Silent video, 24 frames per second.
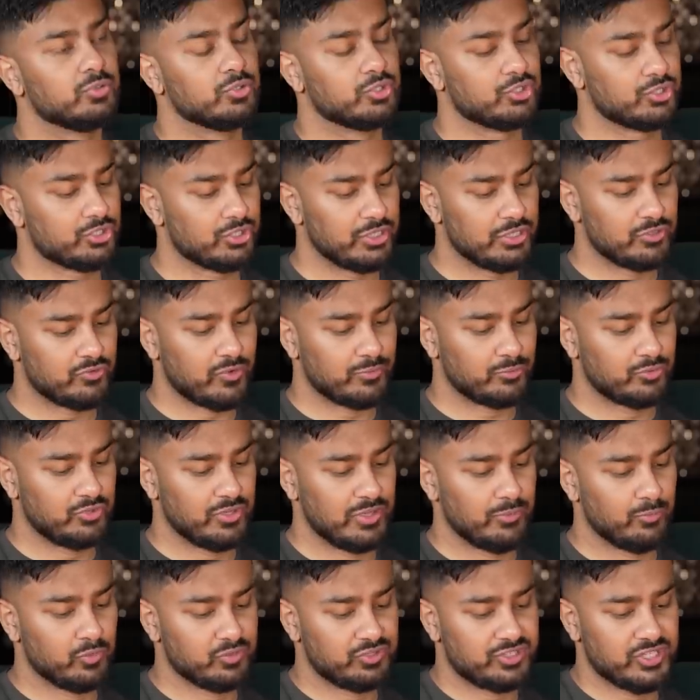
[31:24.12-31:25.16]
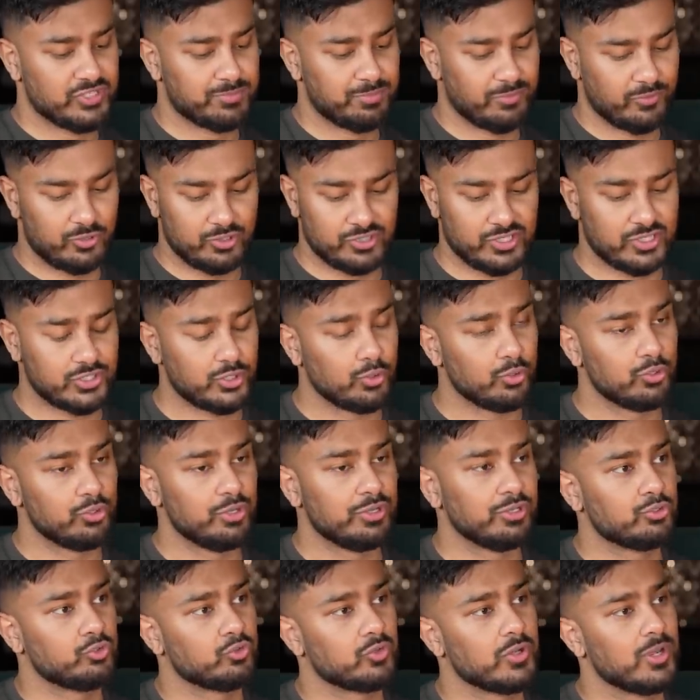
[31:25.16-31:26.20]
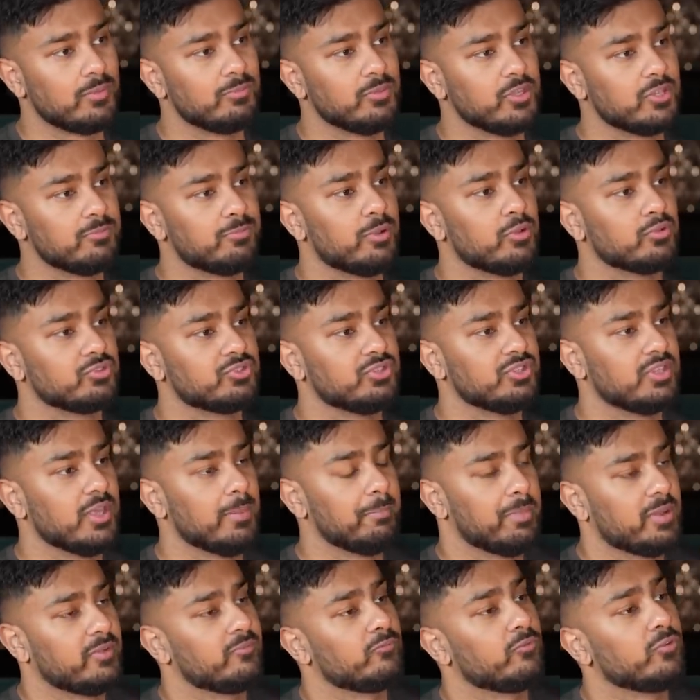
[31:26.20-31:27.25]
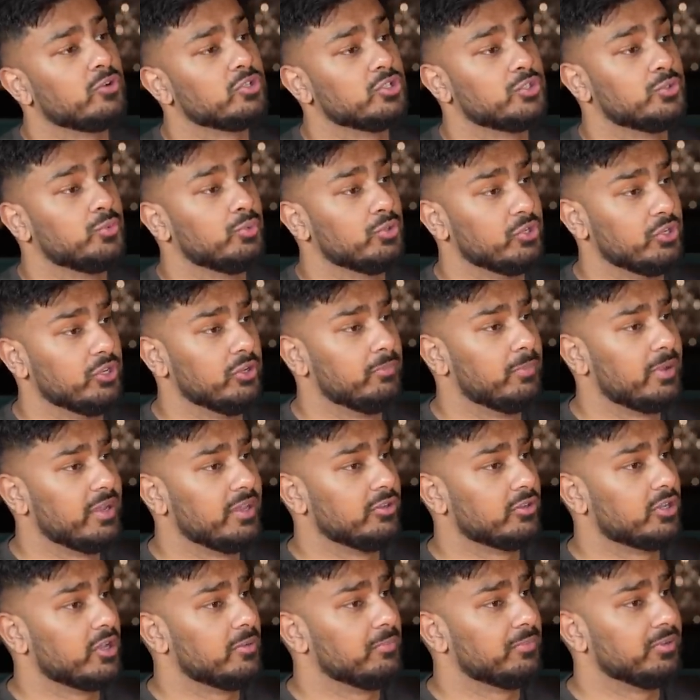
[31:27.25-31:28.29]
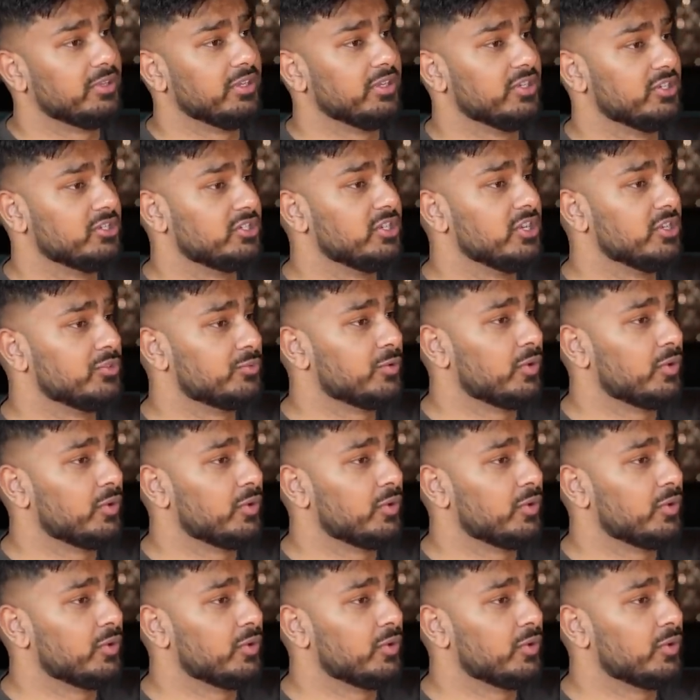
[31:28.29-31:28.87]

just to interrupt you there, was this because I saw on your Instagram that you posted that Ben Francis wanted to buy your company initially as